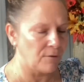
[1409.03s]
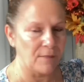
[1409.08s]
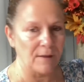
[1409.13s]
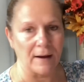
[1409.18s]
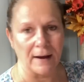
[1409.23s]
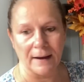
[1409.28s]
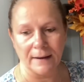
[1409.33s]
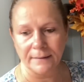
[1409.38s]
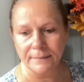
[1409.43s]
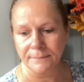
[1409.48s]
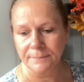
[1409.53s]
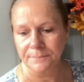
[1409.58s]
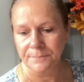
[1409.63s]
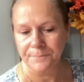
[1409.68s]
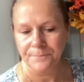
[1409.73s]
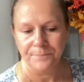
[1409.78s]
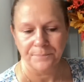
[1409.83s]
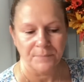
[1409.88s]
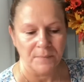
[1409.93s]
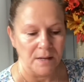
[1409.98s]
that.
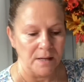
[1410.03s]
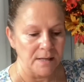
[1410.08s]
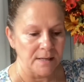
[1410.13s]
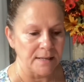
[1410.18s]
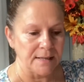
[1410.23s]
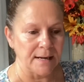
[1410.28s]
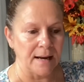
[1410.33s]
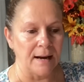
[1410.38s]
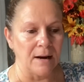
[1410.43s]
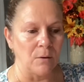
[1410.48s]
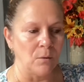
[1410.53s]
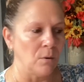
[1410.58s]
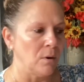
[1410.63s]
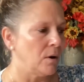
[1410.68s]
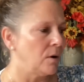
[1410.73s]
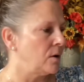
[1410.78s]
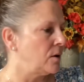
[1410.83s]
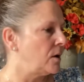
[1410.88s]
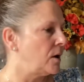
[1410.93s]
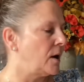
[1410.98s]
Now,
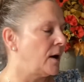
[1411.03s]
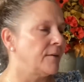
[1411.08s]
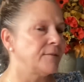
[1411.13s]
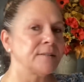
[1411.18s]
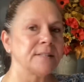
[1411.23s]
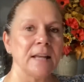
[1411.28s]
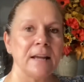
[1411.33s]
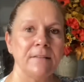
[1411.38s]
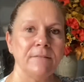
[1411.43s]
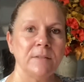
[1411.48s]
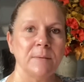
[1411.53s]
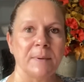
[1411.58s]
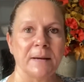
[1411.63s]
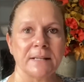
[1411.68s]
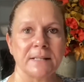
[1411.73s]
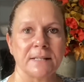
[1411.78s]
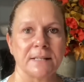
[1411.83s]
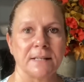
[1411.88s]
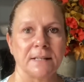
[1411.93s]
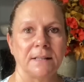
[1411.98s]
I've saved the
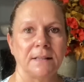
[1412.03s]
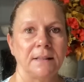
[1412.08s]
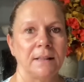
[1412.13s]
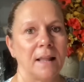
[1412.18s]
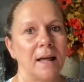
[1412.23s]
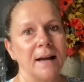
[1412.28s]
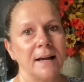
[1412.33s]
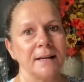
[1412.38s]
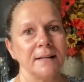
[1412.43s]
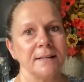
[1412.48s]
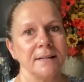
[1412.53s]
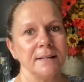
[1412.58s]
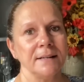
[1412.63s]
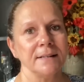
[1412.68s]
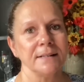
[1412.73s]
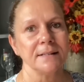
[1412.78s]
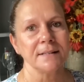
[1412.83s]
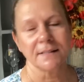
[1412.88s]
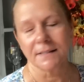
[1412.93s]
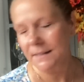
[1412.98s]
best till
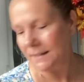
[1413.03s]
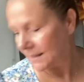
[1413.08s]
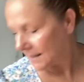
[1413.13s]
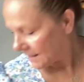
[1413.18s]
last,